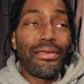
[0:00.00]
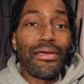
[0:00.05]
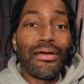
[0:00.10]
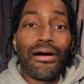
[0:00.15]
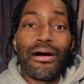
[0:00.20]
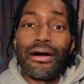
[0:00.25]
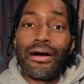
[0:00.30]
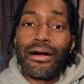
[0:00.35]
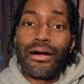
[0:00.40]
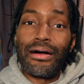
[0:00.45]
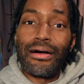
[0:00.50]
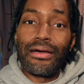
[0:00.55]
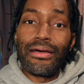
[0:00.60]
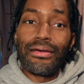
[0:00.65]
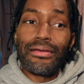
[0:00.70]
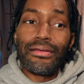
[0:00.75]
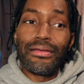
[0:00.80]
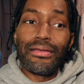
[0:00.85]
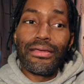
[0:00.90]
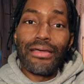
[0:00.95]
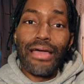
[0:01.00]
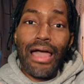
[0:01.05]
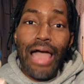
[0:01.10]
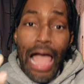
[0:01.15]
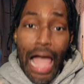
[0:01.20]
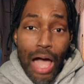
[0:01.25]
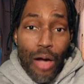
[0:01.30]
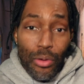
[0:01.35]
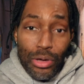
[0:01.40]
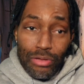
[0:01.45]

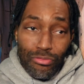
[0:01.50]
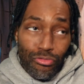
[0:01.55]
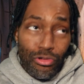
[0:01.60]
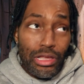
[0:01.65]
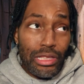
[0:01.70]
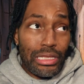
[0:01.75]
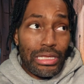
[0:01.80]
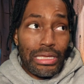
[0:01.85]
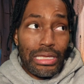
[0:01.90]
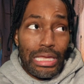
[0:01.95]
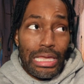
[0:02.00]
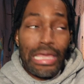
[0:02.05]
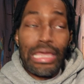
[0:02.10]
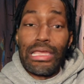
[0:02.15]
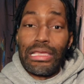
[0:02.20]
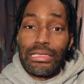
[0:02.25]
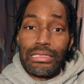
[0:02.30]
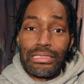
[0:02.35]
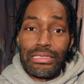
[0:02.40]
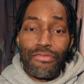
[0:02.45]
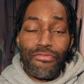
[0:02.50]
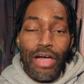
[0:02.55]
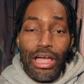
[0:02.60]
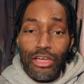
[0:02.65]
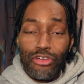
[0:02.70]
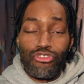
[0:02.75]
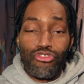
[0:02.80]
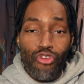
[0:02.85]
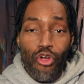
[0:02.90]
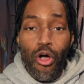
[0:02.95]
how it really is. If I
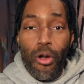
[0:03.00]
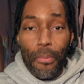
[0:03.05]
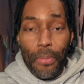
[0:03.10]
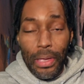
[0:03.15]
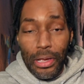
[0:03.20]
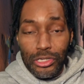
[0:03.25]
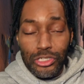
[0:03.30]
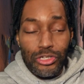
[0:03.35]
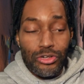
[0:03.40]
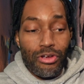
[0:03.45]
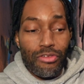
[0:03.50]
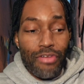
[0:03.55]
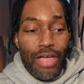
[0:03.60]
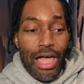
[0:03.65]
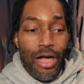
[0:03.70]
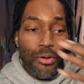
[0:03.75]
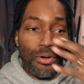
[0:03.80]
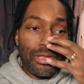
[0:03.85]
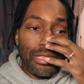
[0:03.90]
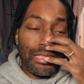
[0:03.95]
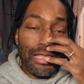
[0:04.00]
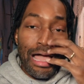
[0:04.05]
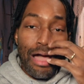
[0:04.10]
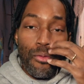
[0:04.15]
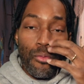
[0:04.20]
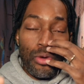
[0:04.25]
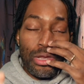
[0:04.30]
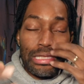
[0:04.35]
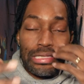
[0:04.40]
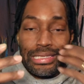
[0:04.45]
could draw a picture of
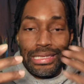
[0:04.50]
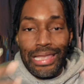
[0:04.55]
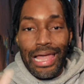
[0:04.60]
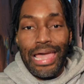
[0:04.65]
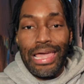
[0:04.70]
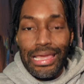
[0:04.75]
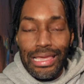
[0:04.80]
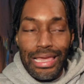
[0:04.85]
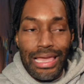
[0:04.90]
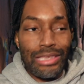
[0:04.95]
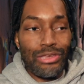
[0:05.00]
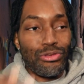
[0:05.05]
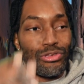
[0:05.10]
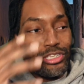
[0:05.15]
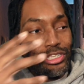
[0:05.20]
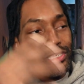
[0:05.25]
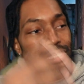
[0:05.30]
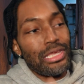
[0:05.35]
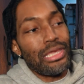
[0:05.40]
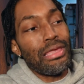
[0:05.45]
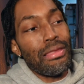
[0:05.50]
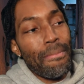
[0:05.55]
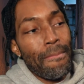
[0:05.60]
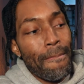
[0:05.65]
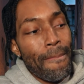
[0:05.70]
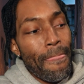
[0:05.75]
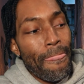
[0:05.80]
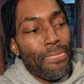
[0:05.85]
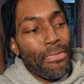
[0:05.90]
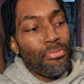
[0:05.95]
what it's like, and you see
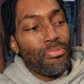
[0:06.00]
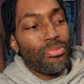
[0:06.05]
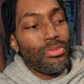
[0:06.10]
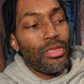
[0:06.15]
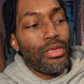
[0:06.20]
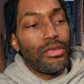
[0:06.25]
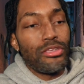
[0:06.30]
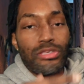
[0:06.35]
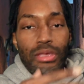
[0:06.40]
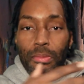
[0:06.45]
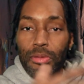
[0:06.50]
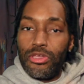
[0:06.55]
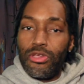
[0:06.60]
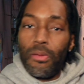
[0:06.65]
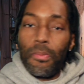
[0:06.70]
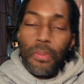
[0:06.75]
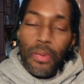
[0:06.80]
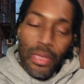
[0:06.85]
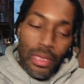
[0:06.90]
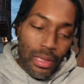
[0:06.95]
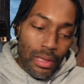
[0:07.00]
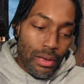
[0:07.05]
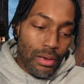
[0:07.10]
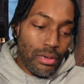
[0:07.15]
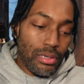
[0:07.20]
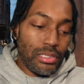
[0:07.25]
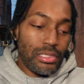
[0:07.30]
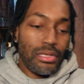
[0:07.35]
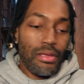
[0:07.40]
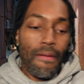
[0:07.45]
some of your
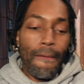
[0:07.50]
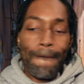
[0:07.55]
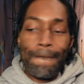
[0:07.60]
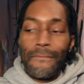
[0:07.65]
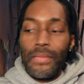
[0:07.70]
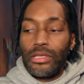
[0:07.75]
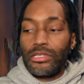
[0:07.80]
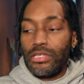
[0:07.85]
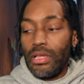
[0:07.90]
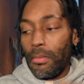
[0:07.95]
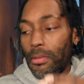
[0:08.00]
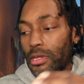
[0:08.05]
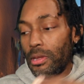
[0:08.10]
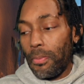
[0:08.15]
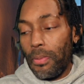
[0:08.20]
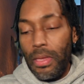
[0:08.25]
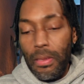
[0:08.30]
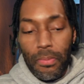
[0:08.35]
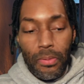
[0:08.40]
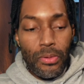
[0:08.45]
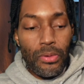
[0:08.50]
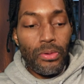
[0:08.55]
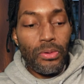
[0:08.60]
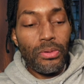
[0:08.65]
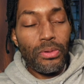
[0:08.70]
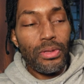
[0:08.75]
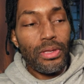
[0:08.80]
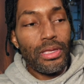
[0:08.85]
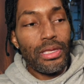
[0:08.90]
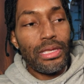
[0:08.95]
peers, some of the people
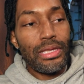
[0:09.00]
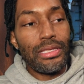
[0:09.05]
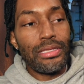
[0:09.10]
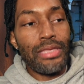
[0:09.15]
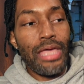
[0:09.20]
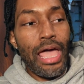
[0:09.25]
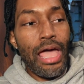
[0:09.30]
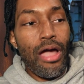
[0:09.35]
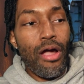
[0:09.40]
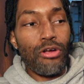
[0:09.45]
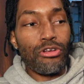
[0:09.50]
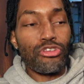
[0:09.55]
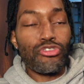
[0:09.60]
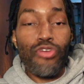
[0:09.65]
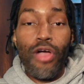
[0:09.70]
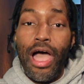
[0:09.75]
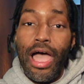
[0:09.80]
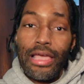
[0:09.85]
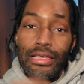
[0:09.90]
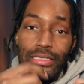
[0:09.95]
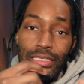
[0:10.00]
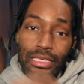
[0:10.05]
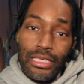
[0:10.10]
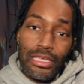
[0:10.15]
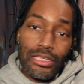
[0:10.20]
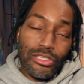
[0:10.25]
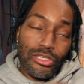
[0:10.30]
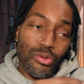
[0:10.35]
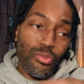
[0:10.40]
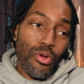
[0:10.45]
that are trying to
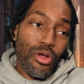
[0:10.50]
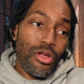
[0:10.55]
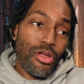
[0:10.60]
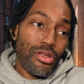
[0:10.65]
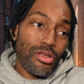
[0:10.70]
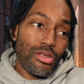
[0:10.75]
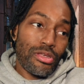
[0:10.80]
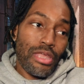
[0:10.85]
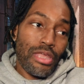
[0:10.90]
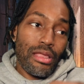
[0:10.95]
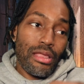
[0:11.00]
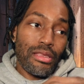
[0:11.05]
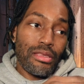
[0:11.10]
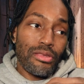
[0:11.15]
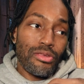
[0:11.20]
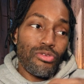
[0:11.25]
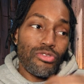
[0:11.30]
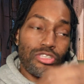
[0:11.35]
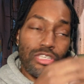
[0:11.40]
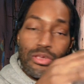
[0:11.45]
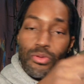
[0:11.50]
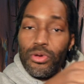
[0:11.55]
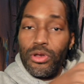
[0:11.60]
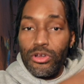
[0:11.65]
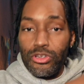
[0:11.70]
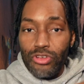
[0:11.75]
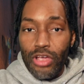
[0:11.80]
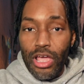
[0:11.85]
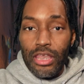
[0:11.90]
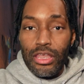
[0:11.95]
get to where you see where they're
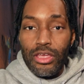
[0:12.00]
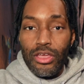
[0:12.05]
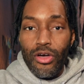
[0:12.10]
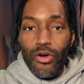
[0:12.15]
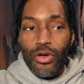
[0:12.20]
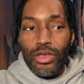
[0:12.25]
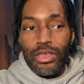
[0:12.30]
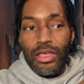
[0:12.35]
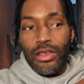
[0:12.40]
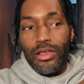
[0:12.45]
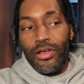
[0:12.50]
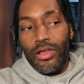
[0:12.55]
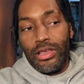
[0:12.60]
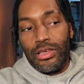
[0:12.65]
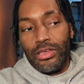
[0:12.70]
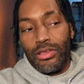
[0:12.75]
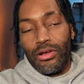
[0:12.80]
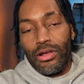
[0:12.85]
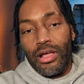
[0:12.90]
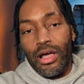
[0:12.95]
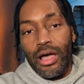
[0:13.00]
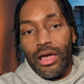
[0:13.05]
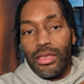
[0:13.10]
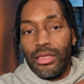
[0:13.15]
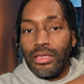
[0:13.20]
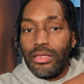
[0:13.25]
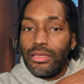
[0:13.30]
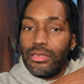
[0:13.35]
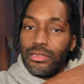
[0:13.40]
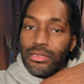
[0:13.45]
trying to go, and they're kind
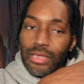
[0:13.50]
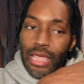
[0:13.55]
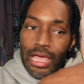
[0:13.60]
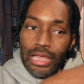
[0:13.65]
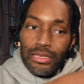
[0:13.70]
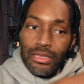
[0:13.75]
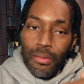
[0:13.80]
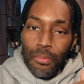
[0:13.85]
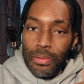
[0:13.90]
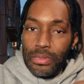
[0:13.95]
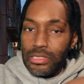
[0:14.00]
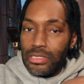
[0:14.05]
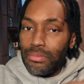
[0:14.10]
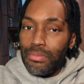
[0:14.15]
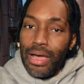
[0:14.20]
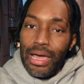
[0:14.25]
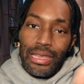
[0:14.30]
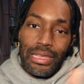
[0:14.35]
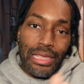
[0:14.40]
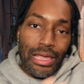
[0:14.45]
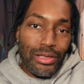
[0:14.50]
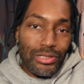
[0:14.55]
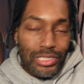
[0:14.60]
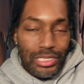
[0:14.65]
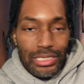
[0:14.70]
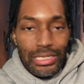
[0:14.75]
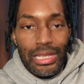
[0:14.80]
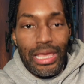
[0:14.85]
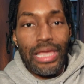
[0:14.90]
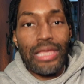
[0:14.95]
of end up in somebody
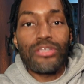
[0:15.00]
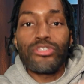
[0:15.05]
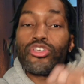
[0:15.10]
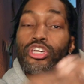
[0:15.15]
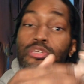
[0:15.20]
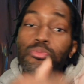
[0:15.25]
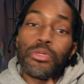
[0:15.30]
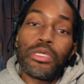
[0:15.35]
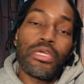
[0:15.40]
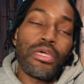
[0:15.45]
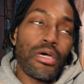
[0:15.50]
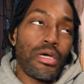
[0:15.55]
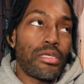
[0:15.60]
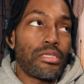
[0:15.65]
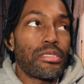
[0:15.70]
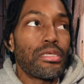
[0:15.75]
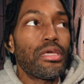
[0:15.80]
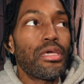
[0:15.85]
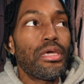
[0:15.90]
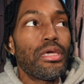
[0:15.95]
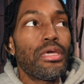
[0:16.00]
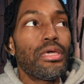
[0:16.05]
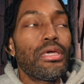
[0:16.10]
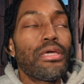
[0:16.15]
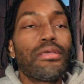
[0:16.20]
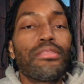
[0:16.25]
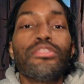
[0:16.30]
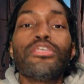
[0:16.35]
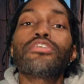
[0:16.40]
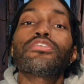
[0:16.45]
else's lane just because
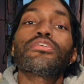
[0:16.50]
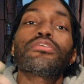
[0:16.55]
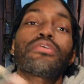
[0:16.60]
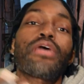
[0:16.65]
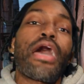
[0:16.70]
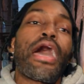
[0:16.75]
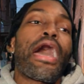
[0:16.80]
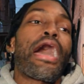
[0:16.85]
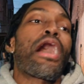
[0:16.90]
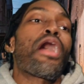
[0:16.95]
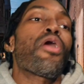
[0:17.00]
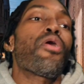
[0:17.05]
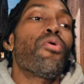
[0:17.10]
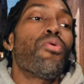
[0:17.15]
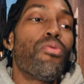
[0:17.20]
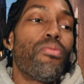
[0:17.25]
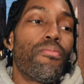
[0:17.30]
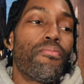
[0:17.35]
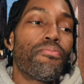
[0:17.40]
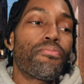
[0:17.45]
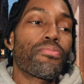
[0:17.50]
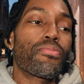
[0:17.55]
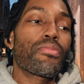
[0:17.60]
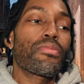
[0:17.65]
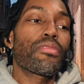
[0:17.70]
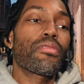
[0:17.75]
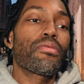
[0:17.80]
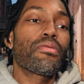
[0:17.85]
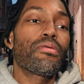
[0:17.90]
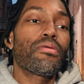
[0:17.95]
this is how
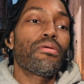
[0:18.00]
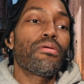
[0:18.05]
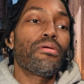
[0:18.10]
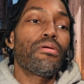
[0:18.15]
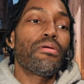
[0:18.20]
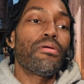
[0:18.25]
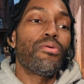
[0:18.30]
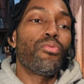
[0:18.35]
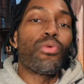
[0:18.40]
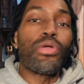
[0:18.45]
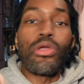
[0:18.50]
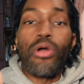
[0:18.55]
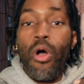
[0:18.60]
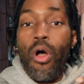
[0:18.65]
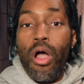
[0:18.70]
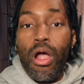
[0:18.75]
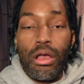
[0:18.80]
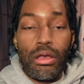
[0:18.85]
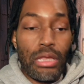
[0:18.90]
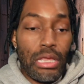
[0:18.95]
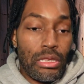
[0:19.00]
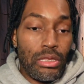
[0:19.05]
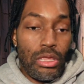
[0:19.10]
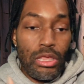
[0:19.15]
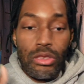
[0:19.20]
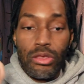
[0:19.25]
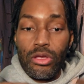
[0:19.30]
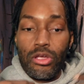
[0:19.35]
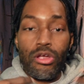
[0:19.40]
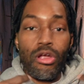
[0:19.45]
we are
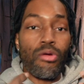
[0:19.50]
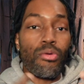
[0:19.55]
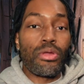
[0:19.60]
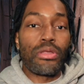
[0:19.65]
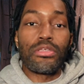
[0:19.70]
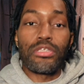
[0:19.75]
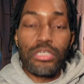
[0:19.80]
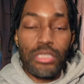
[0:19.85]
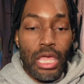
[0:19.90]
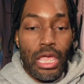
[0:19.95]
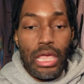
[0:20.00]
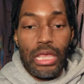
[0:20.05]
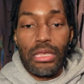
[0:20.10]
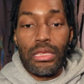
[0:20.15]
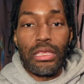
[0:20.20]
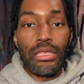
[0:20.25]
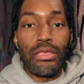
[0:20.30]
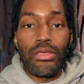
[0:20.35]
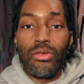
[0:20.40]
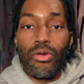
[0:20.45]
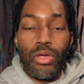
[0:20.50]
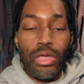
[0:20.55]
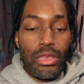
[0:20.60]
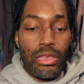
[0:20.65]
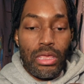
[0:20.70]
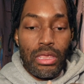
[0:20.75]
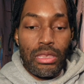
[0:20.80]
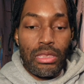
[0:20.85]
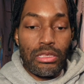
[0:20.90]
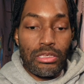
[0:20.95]
in the current state, and you know,
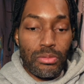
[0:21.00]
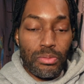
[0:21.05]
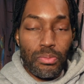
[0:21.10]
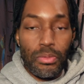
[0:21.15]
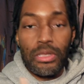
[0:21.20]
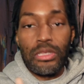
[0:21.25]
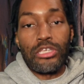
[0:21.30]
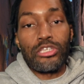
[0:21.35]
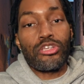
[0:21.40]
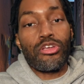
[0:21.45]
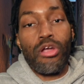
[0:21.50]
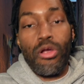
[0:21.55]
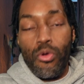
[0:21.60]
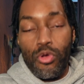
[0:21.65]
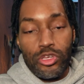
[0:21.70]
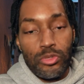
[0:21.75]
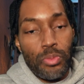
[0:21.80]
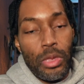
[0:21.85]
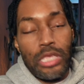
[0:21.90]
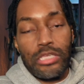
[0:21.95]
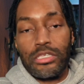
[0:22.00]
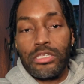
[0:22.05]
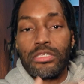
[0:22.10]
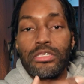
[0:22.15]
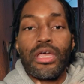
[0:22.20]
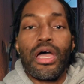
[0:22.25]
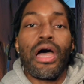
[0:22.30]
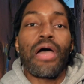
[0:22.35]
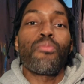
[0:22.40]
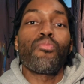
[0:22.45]
in this current space and
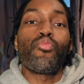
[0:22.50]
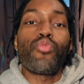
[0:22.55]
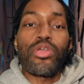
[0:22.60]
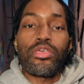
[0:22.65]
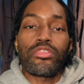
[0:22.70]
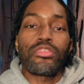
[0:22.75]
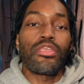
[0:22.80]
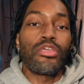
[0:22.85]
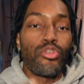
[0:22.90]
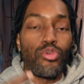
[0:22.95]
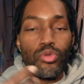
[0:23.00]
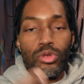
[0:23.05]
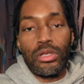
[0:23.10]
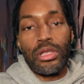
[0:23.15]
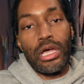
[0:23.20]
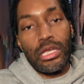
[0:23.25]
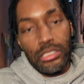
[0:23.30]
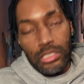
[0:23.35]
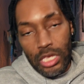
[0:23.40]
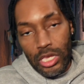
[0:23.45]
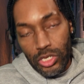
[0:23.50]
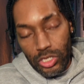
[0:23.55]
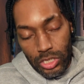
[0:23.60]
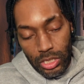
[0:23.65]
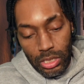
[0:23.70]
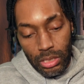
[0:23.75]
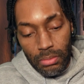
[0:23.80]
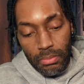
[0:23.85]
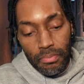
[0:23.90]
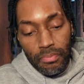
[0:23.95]
time, with the
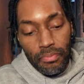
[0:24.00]
utilization